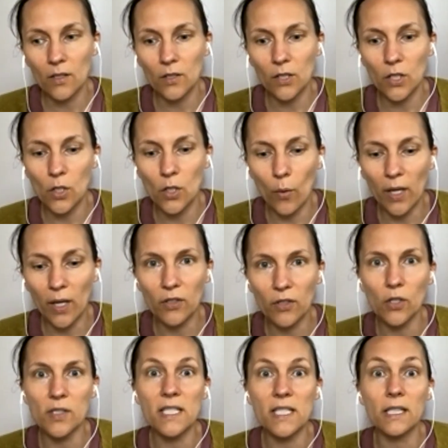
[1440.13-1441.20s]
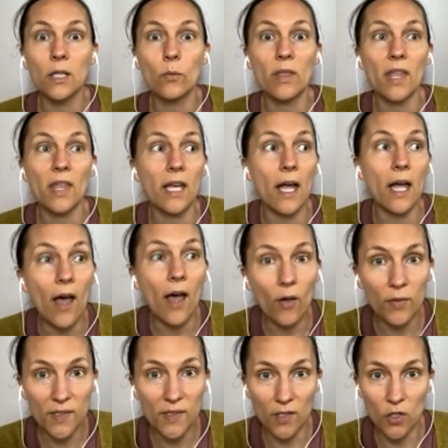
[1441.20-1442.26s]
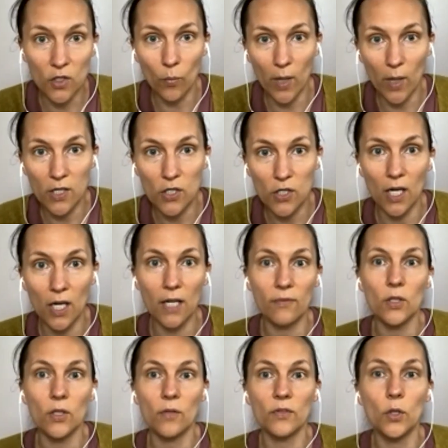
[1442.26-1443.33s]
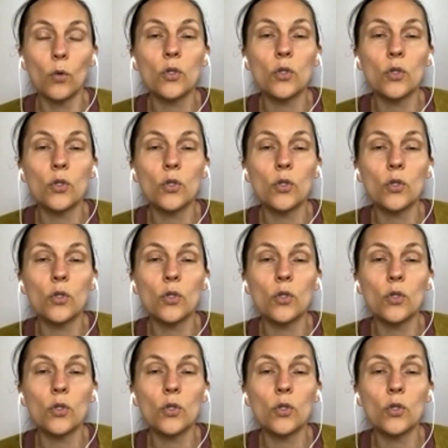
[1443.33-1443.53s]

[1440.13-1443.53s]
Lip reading: if you're dealing with like a health situation, if you're